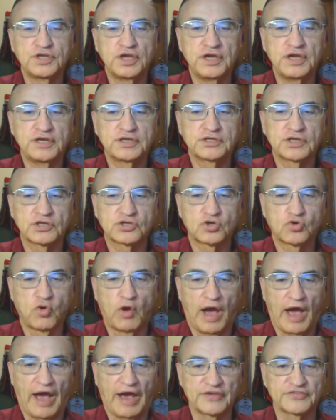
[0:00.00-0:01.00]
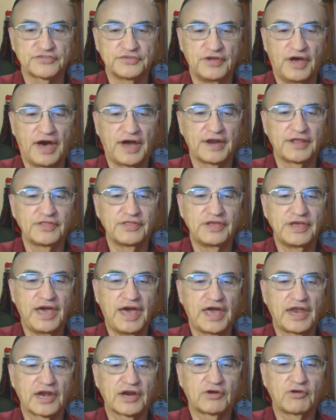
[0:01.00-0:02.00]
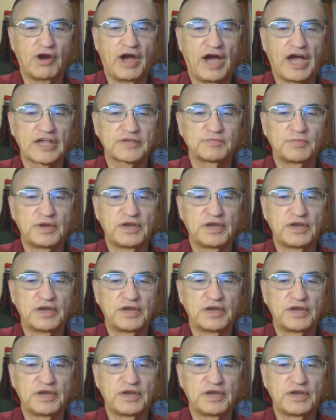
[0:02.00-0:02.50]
Jesus Christ, not in the antichrist,